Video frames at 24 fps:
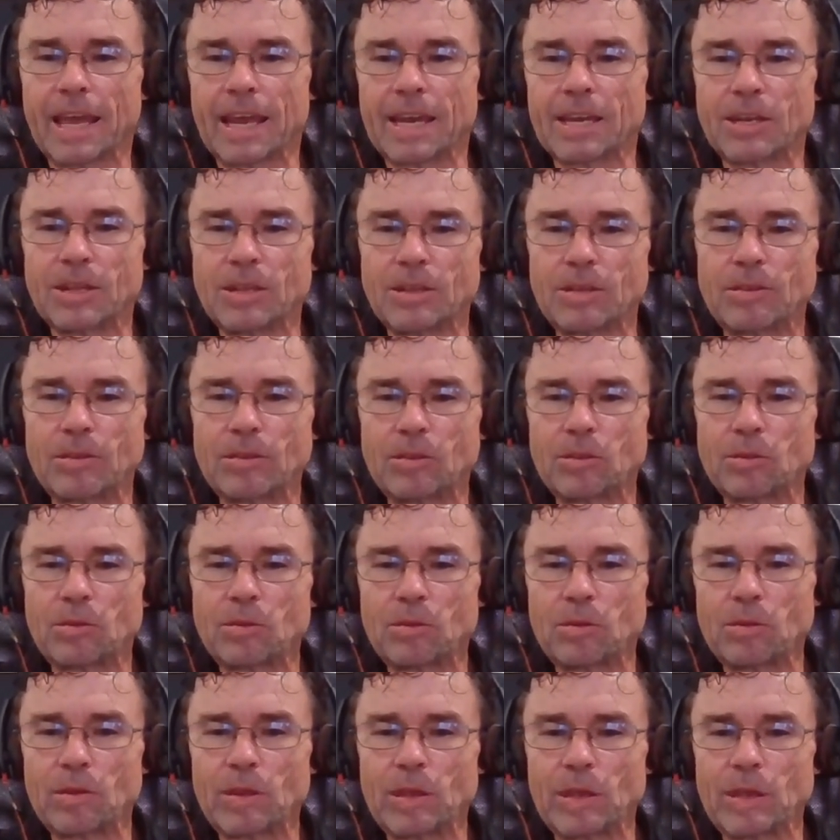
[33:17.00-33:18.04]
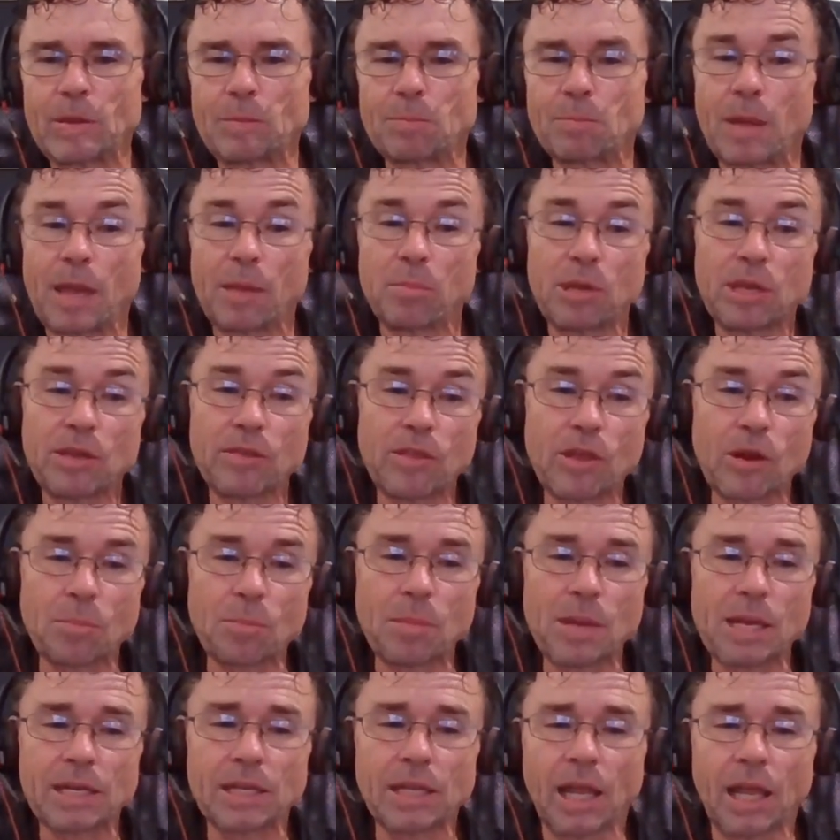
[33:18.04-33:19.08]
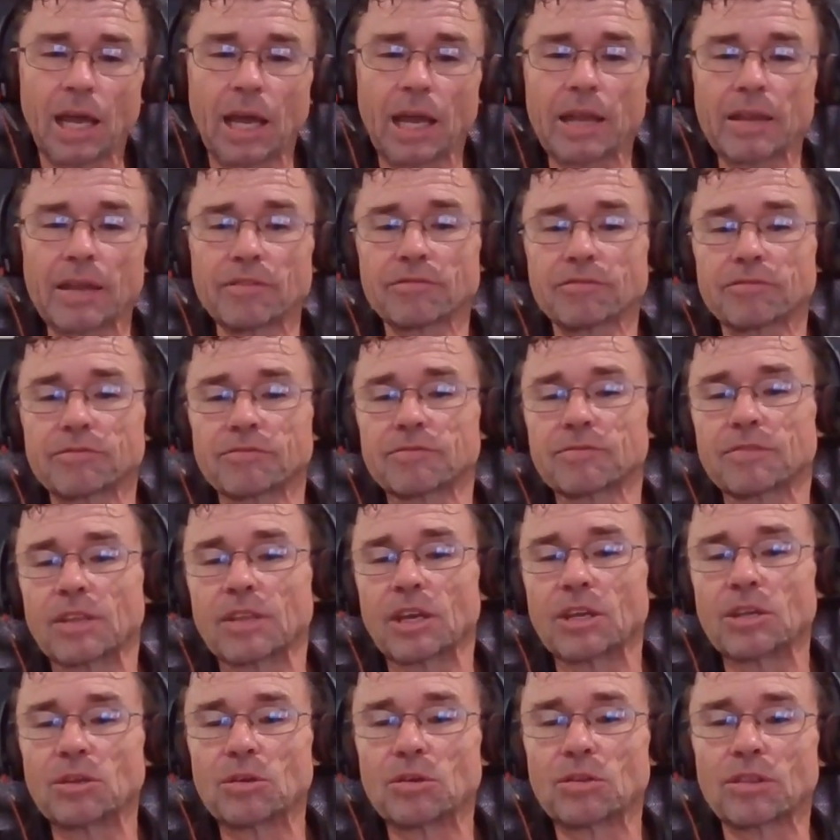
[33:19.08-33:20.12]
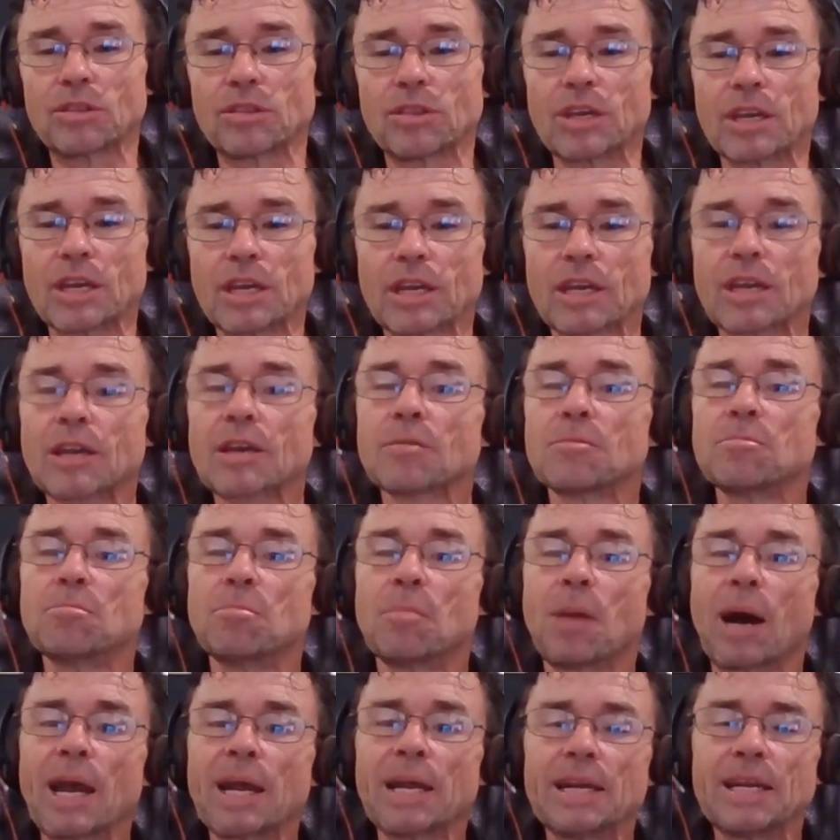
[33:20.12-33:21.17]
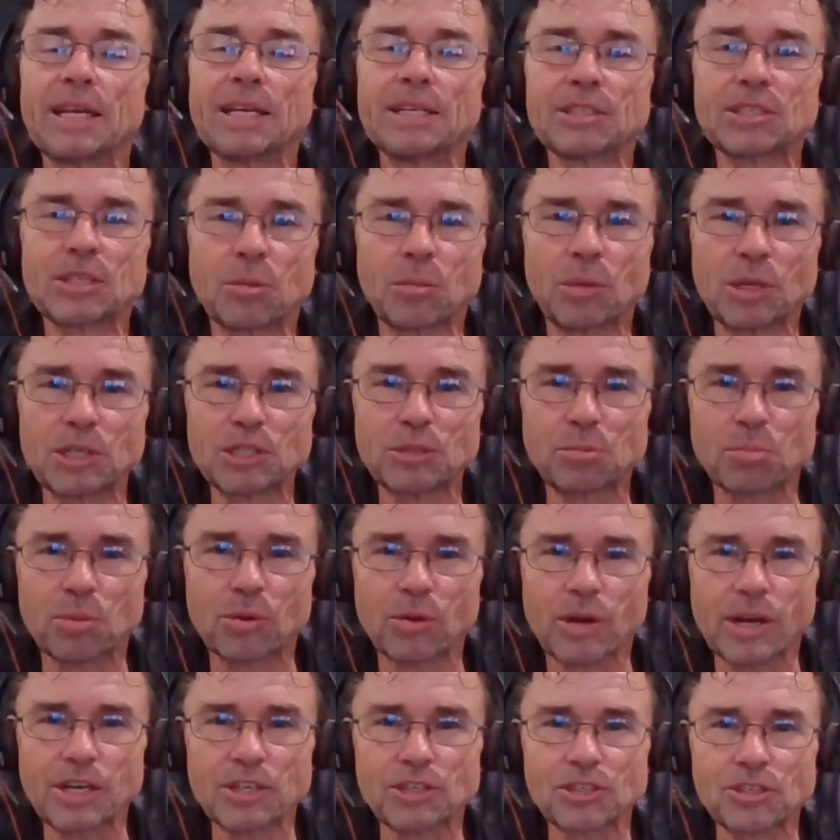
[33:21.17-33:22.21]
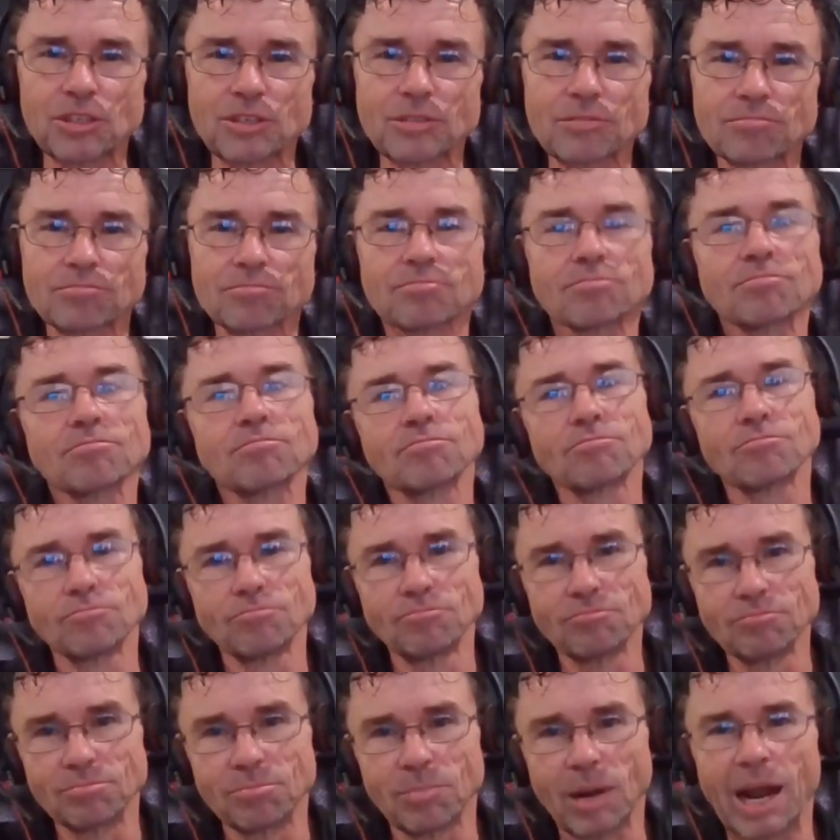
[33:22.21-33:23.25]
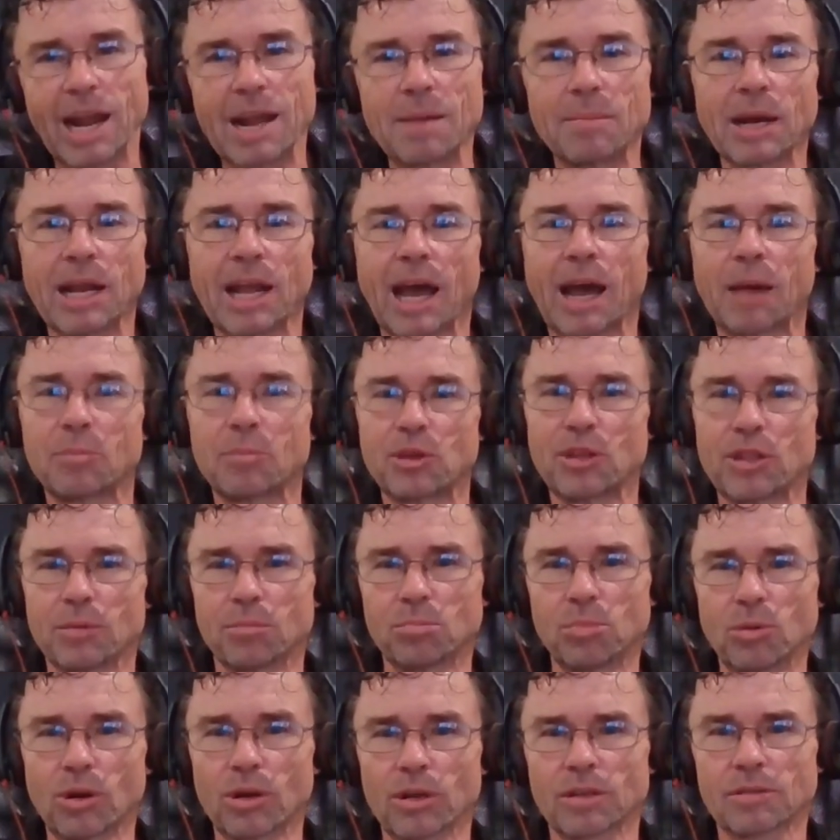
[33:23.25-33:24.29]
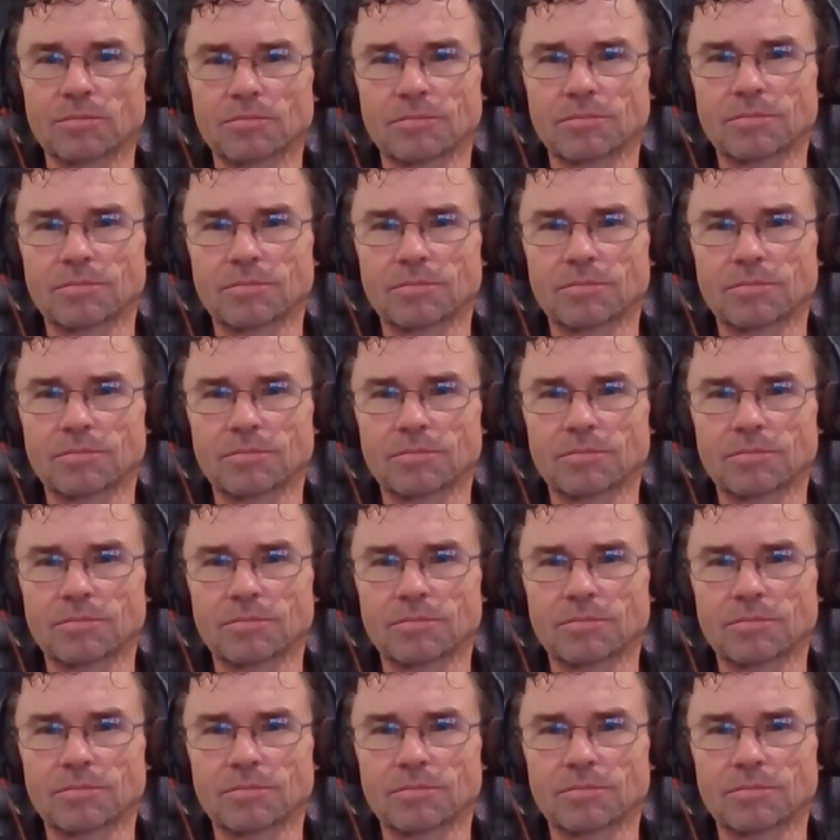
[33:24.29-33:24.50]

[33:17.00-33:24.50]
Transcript: that maybe in their midlife that you think might need some inspiration, buy them a copy of the book.